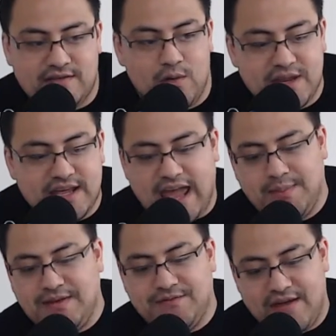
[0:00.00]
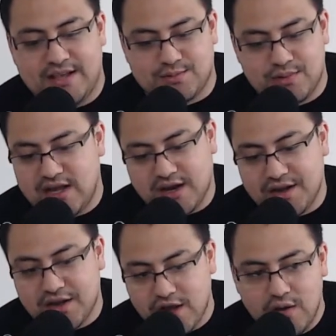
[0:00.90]
Only gaming fans really are going
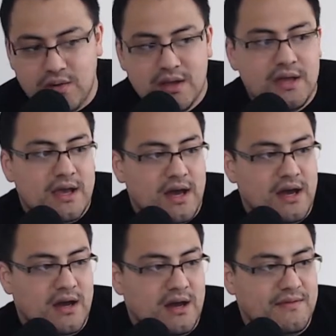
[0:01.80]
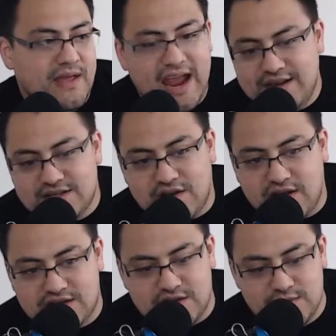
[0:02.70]
to go. The 80s
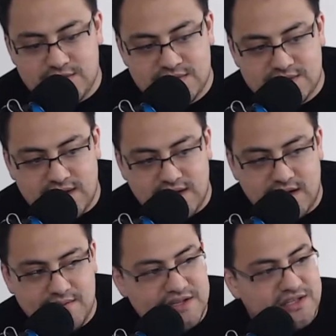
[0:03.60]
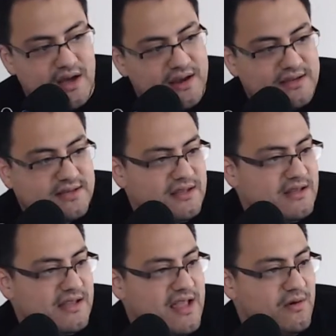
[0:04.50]
cartoons of the Sonics,
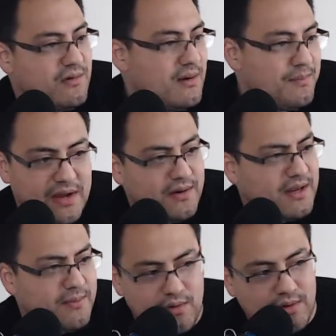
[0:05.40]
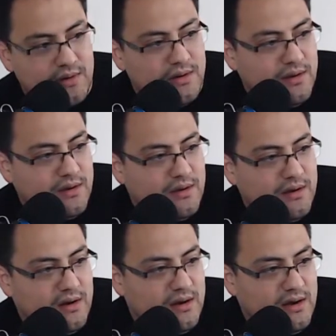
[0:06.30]
they don't appear anymore.
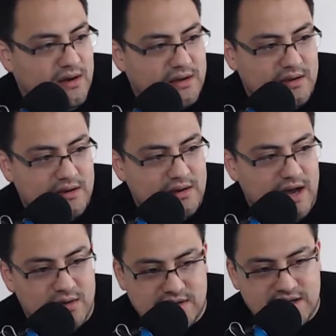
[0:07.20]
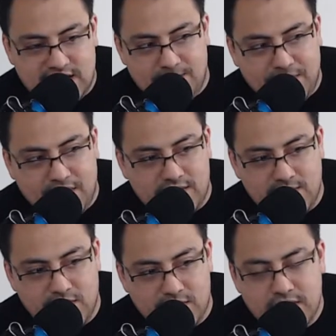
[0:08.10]
No, I don't think so. I don't think they appear
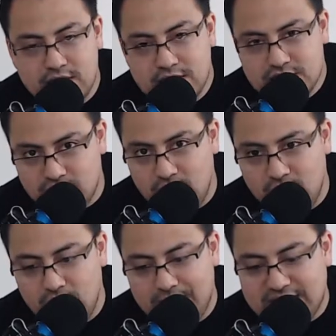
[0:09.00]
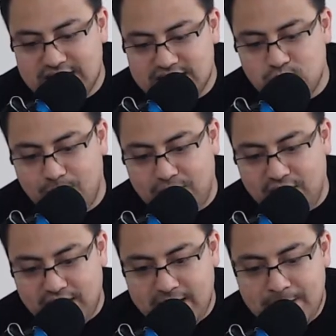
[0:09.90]
anymore. So, I mean, this will
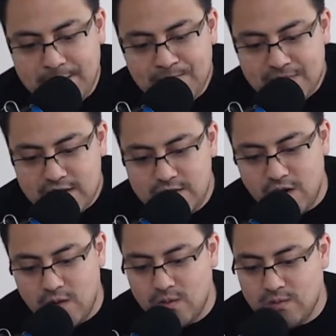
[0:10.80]
bring, you know,